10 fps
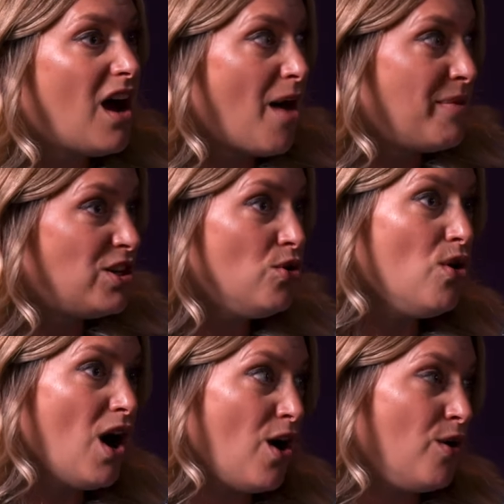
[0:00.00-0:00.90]
I'm in
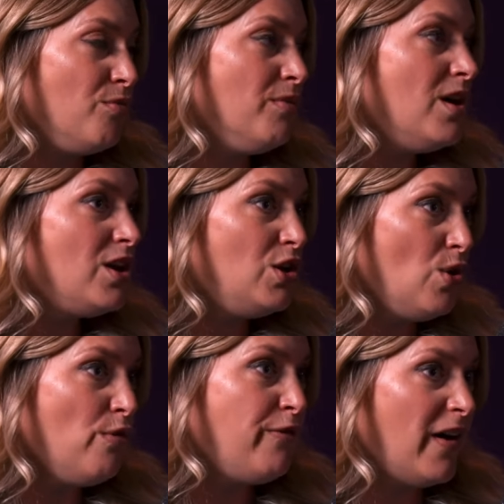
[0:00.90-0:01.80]
your home,
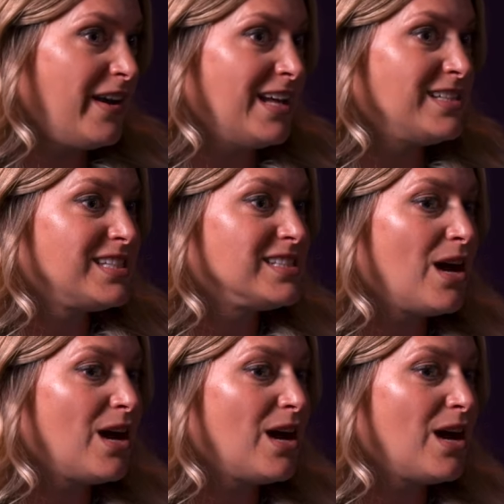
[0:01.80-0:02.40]
your finances.